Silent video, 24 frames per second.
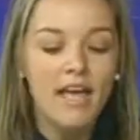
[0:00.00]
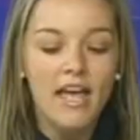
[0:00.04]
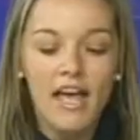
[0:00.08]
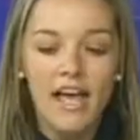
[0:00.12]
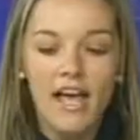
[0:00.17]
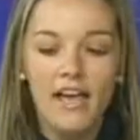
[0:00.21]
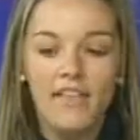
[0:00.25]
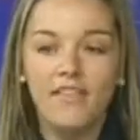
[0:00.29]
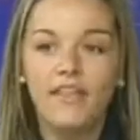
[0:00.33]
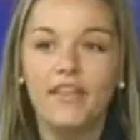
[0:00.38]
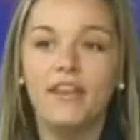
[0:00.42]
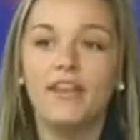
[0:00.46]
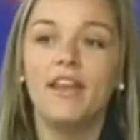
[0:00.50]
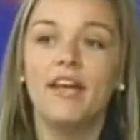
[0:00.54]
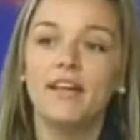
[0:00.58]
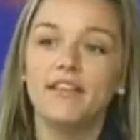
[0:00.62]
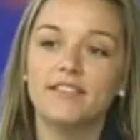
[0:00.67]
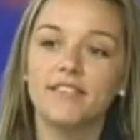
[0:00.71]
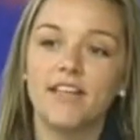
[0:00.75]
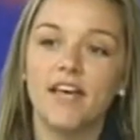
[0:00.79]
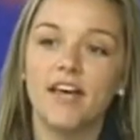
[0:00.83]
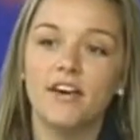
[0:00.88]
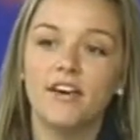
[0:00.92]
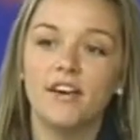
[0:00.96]
And then next
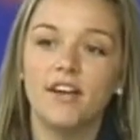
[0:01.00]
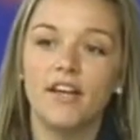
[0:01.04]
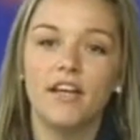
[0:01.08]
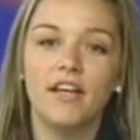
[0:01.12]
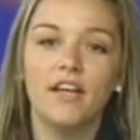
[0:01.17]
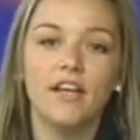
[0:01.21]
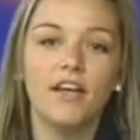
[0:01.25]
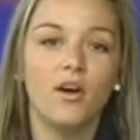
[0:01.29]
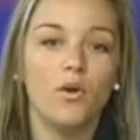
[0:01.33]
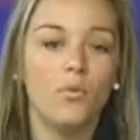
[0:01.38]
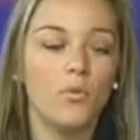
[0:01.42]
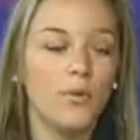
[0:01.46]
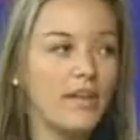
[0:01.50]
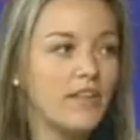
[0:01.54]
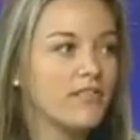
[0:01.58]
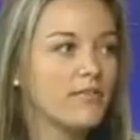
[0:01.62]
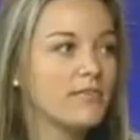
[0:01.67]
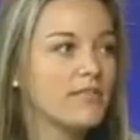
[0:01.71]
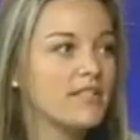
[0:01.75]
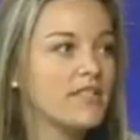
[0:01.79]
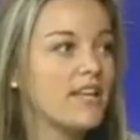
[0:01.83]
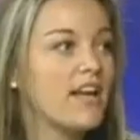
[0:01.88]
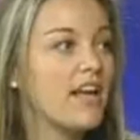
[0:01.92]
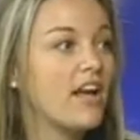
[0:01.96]
Saturday, a week from
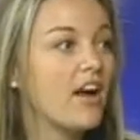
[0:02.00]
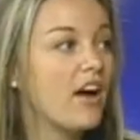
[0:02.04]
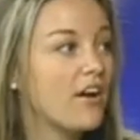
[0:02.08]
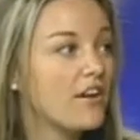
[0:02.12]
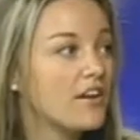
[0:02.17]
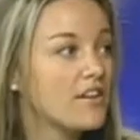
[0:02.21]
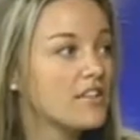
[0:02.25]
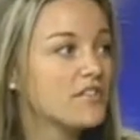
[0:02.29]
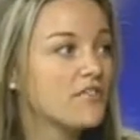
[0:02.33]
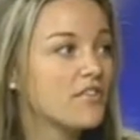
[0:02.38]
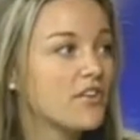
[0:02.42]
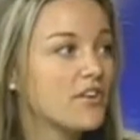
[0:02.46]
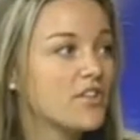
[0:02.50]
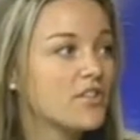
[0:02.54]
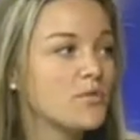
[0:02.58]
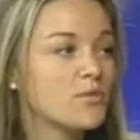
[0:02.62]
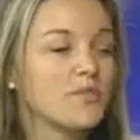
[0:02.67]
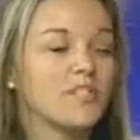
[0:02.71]
today, August 1st,